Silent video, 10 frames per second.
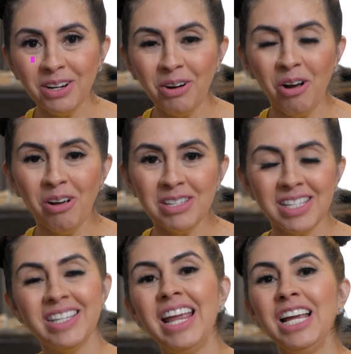girls,
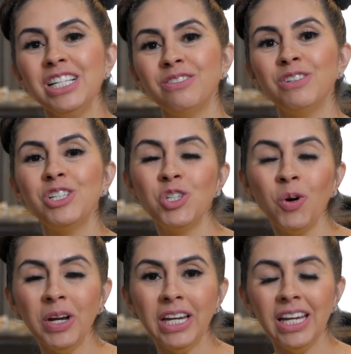thanks for
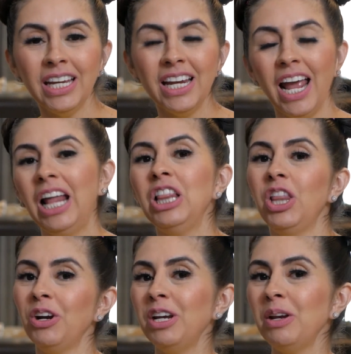joining and
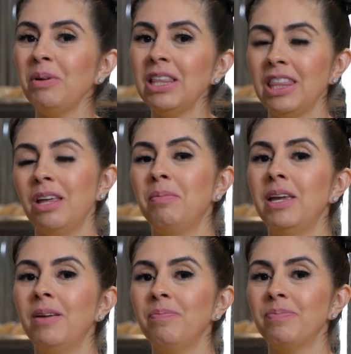learning with
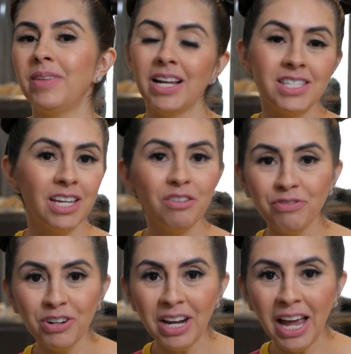Libby. That's it
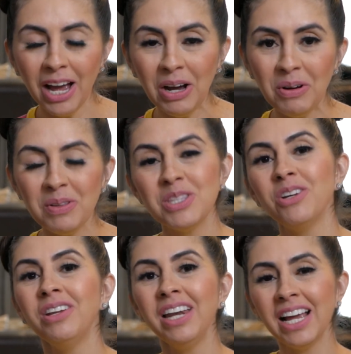for now.
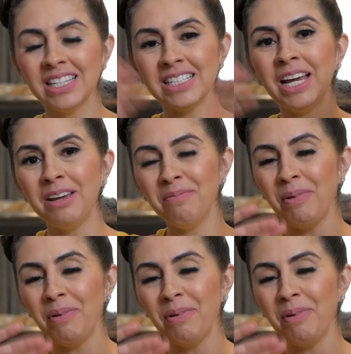Till next time,